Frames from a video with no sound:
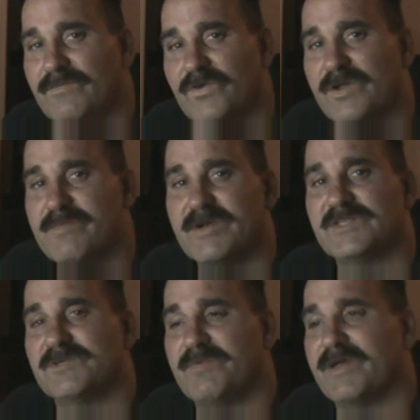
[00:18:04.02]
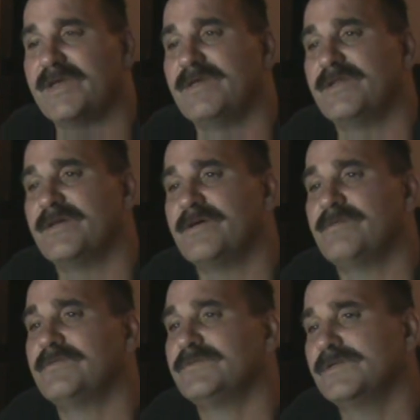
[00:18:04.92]
where you mix your paint, you know.
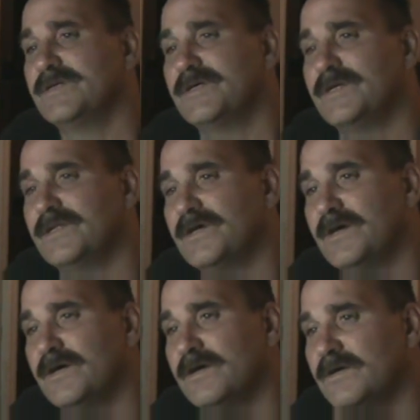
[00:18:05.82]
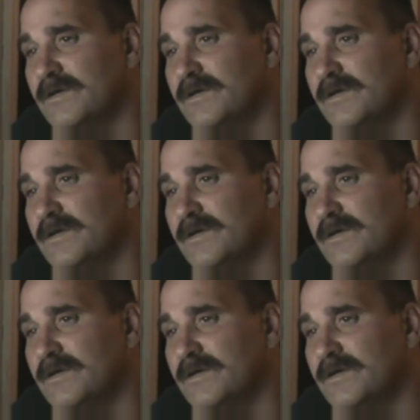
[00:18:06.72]
And uh,